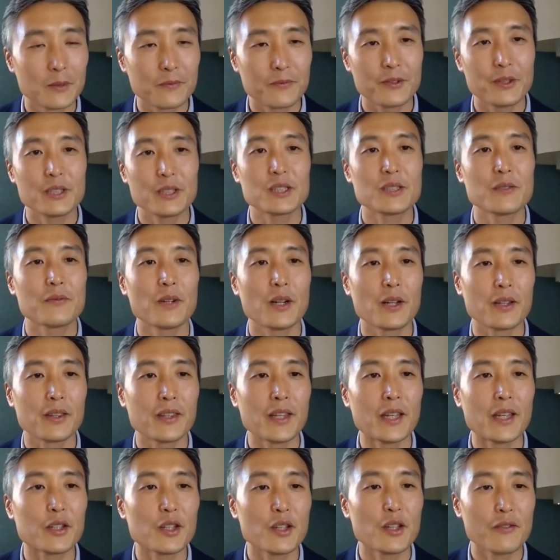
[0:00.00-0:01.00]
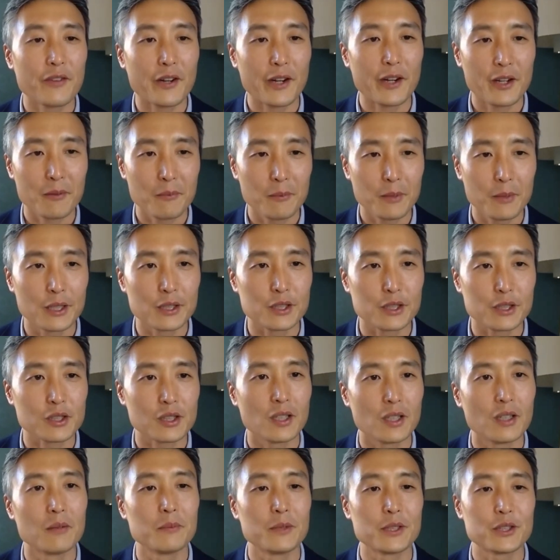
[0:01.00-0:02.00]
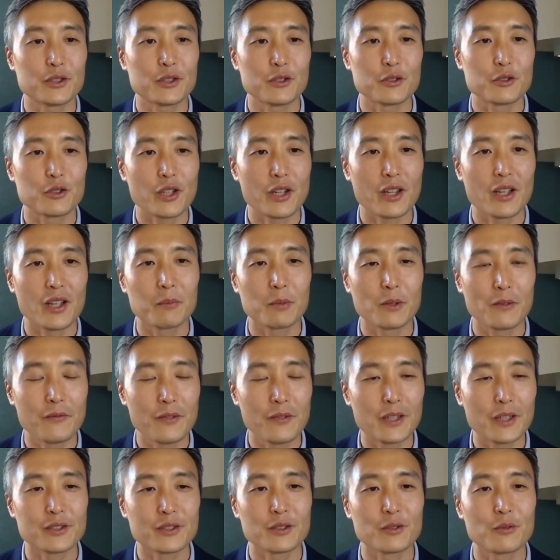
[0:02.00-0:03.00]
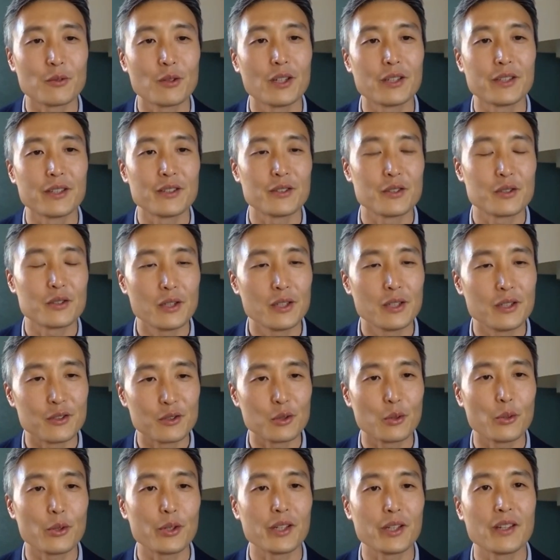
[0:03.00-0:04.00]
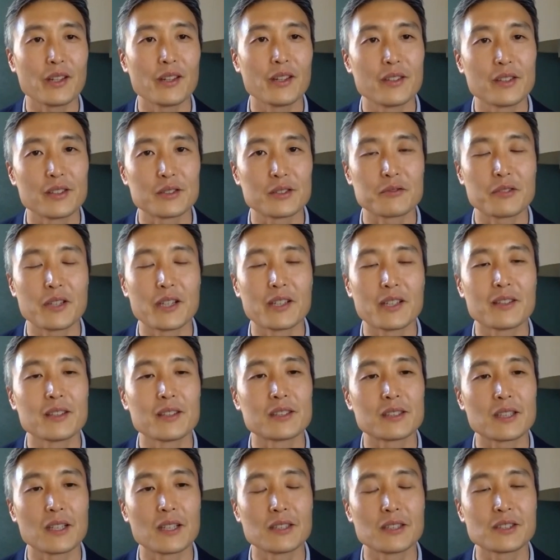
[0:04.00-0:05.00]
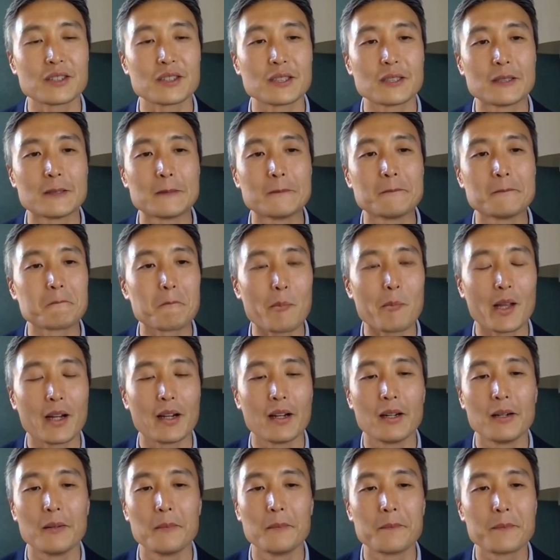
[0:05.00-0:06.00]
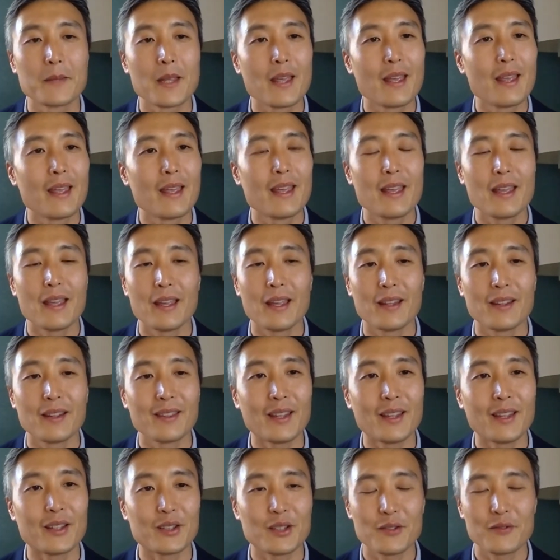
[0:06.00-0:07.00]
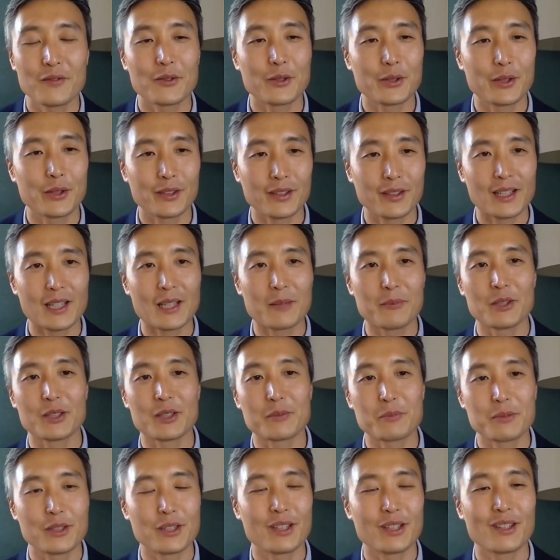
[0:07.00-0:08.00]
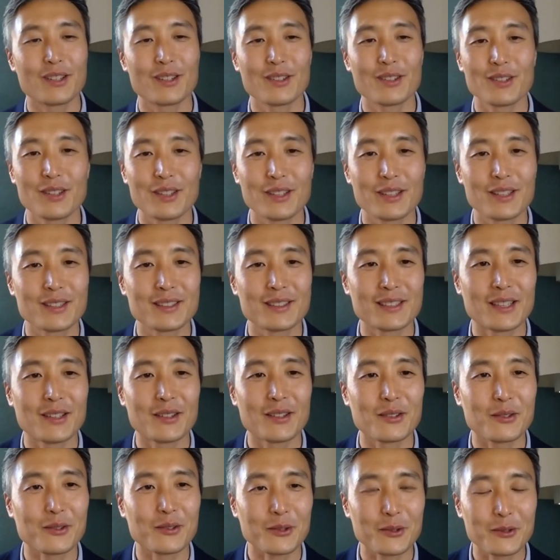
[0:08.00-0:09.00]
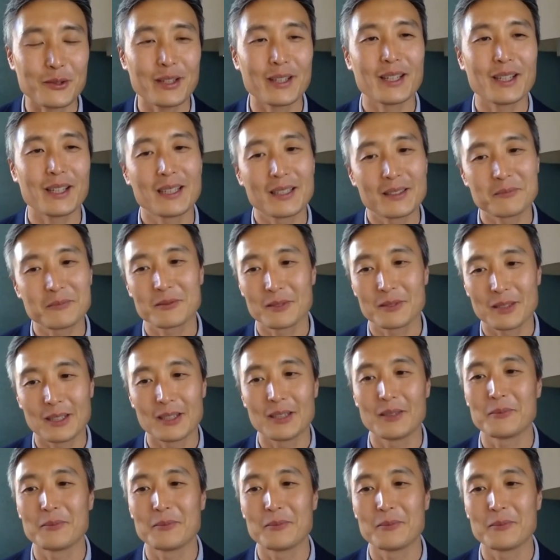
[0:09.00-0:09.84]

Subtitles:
But first of all, thank you very much, Mr. Choe and Professor Kwon, in joining in this great discussion. And thank you for your time. It's pretty early in South Korea.